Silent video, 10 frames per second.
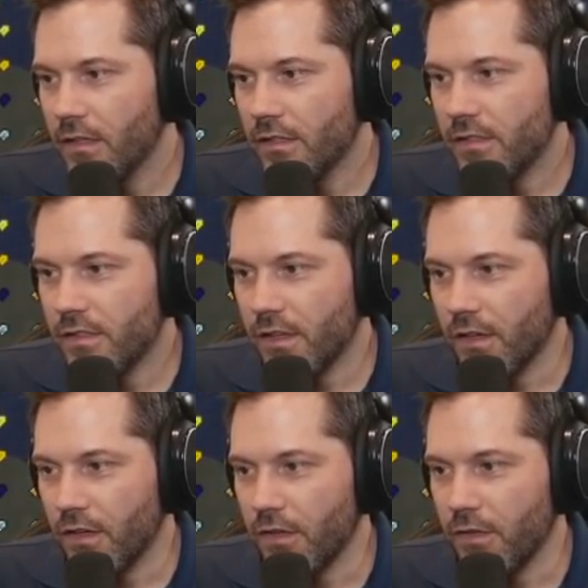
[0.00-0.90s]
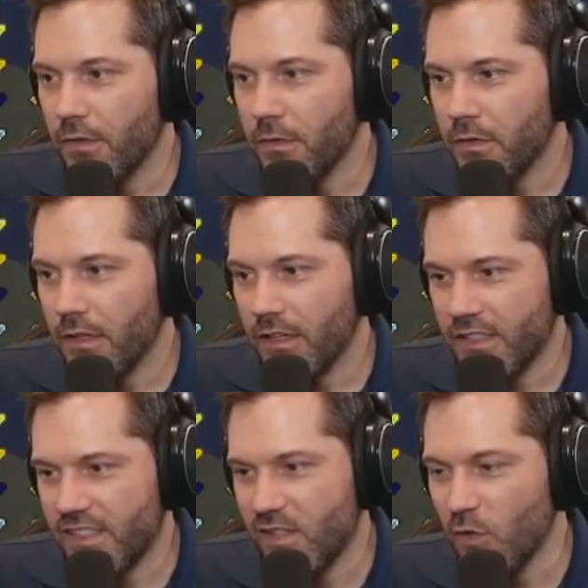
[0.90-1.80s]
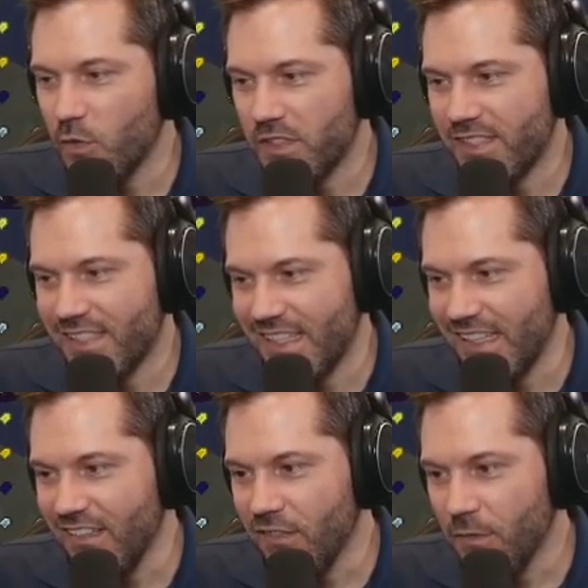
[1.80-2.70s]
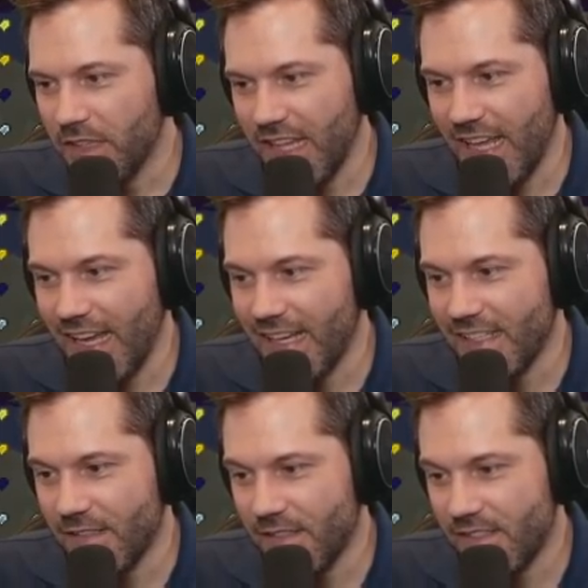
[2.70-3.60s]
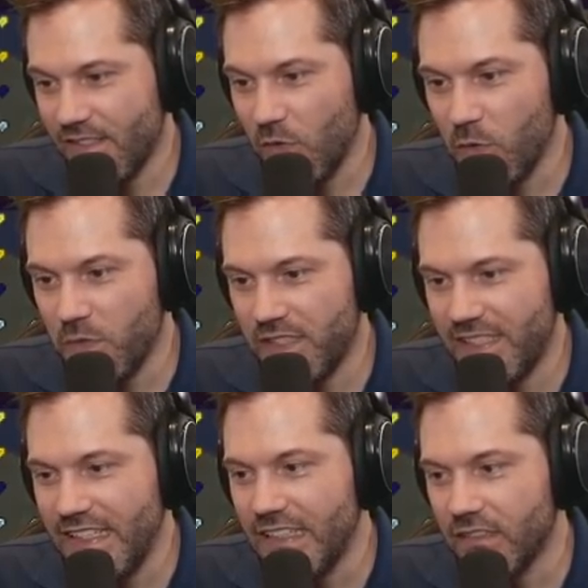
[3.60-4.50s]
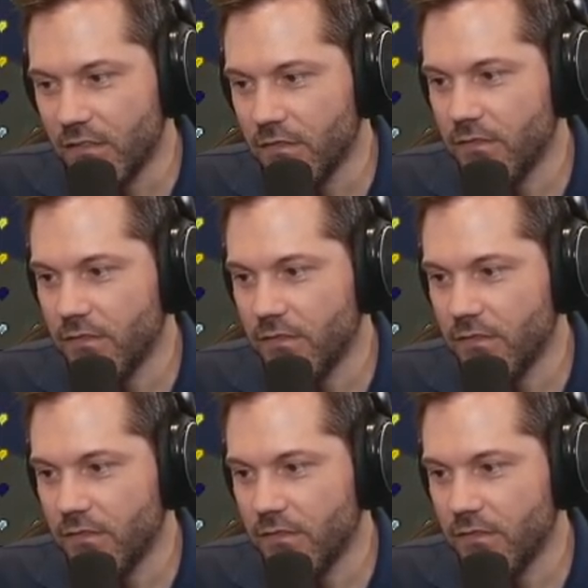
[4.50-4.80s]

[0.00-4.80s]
So, Soul Steel? What the heck is Soul Steel?